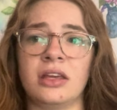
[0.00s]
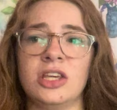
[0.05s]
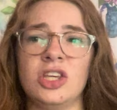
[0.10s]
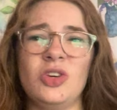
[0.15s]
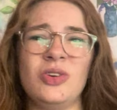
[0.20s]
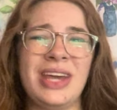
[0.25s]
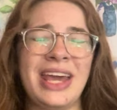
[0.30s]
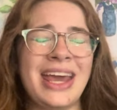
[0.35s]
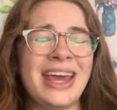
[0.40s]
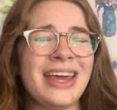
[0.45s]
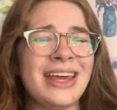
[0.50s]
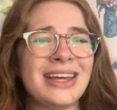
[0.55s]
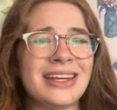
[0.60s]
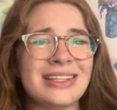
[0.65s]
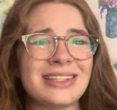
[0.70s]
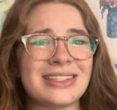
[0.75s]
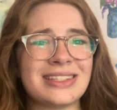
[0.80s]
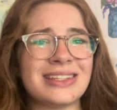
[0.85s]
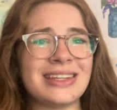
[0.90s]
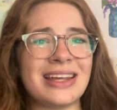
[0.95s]
You
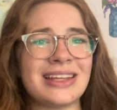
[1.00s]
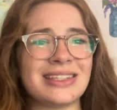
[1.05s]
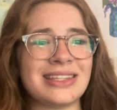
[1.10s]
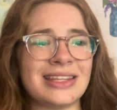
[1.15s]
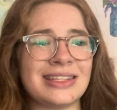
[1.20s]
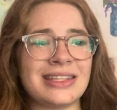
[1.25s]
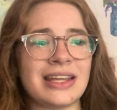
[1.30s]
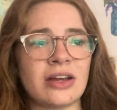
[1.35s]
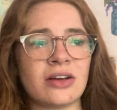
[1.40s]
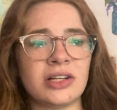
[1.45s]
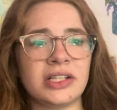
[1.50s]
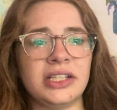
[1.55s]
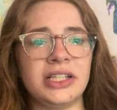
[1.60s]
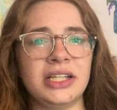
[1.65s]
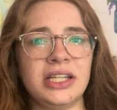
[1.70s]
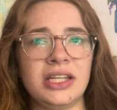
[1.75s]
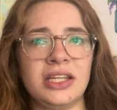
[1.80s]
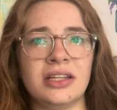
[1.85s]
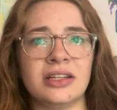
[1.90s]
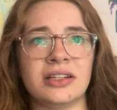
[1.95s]
can't
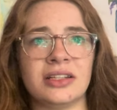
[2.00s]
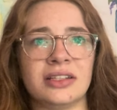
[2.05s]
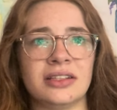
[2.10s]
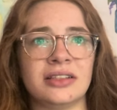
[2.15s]
necessarily,